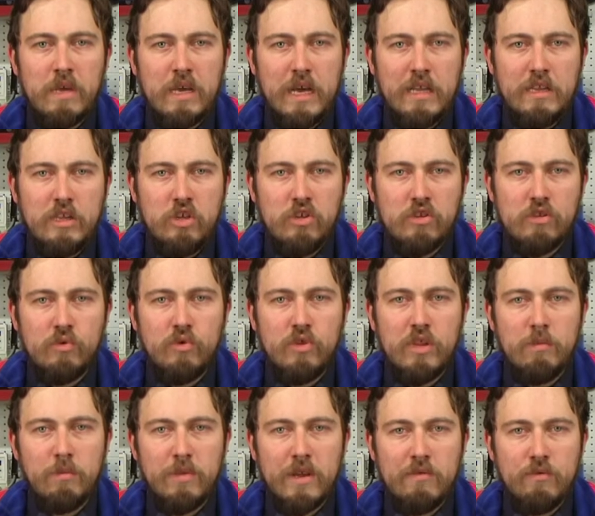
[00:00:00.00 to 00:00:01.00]
thermal and
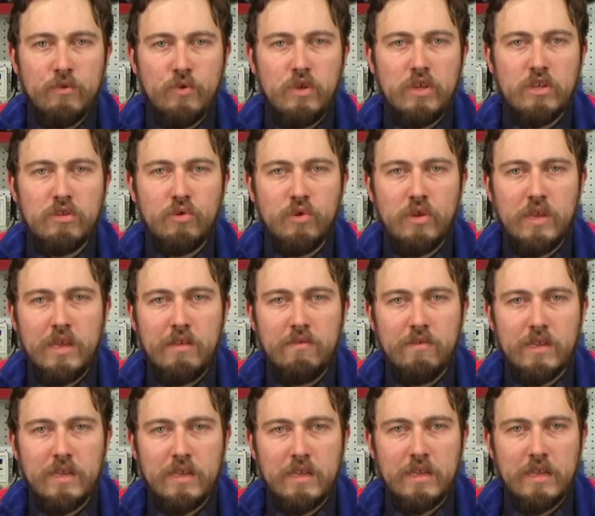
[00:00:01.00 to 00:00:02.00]
other energy types.
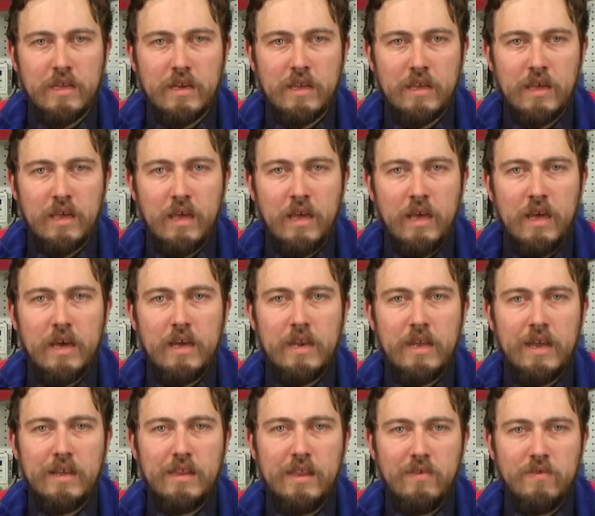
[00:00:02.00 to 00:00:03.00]
Reactive
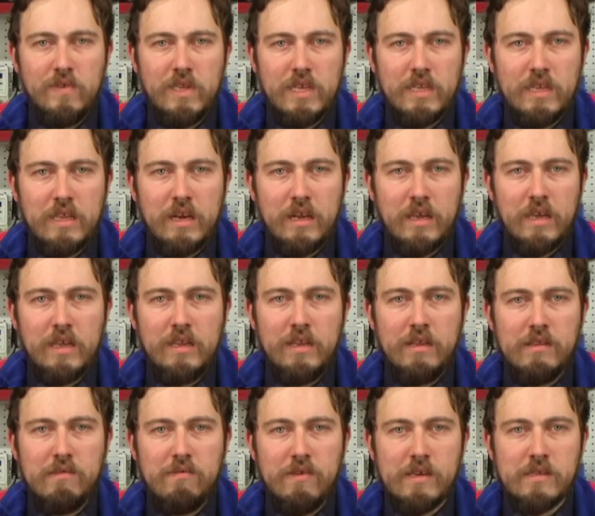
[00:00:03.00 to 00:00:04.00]
energy is not related to
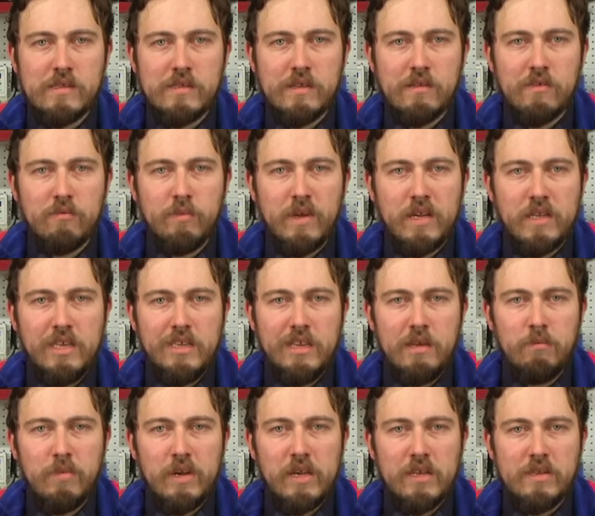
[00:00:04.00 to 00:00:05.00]
performing useful work,
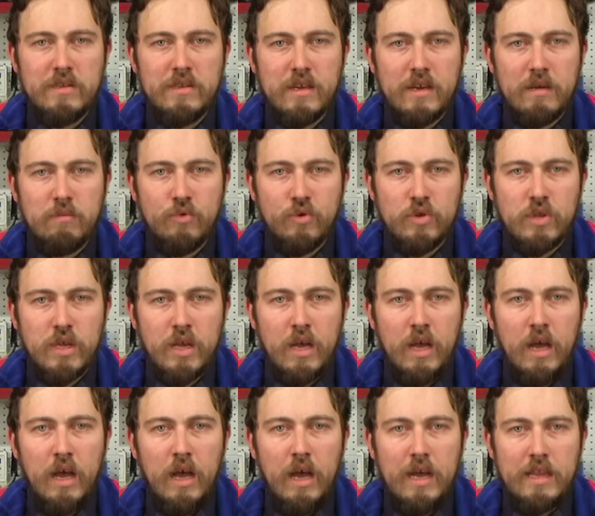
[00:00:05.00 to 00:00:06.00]
but is necessary to
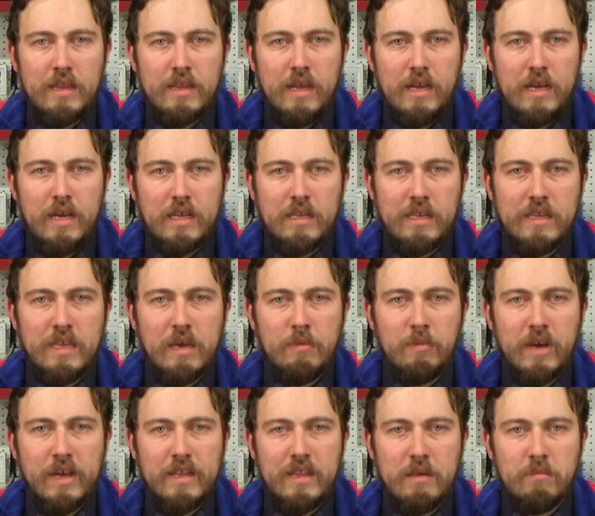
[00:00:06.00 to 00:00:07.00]
create the magnetic
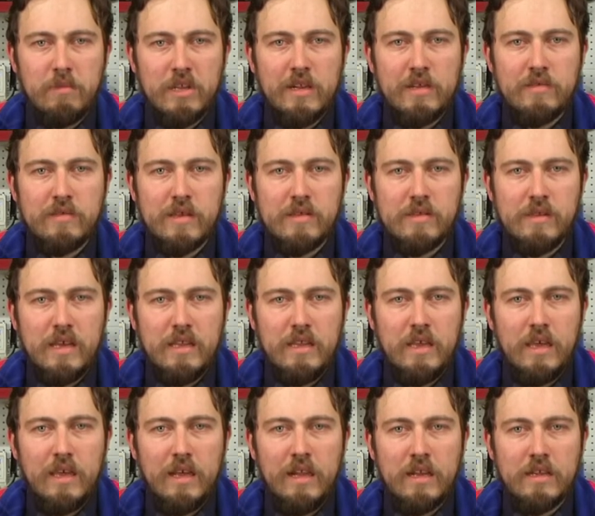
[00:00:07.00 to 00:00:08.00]
field whose presence is a
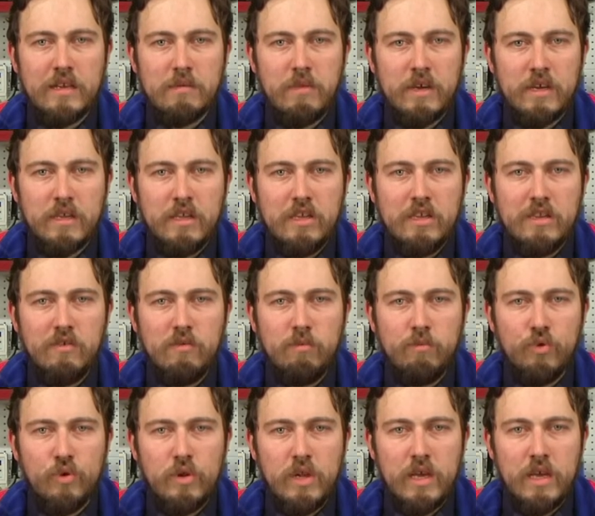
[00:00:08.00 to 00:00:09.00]
must for
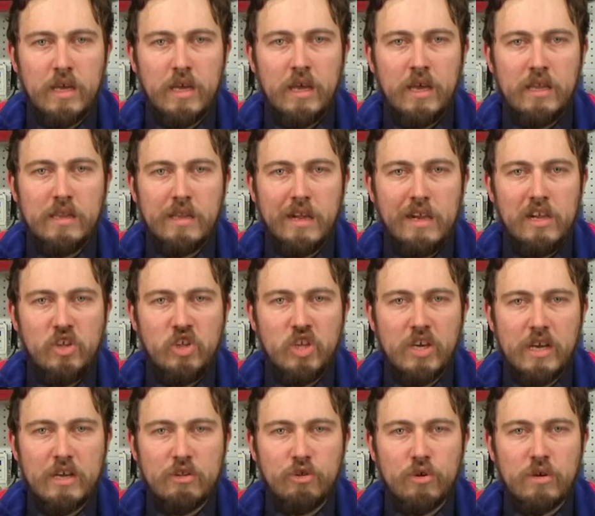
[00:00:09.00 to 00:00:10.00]
electromotors and
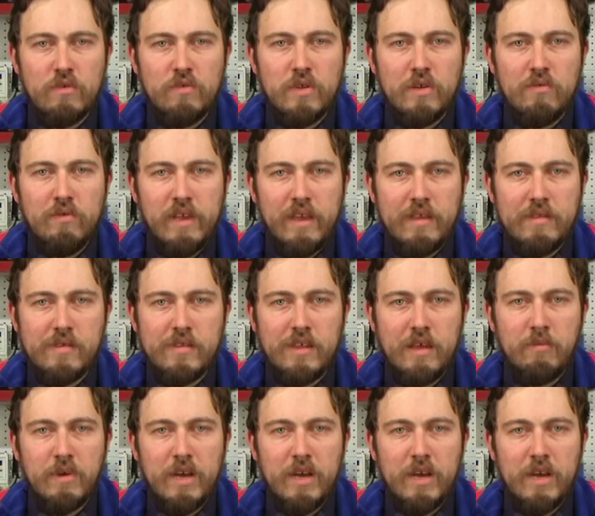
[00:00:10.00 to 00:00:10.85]
transformers to operate.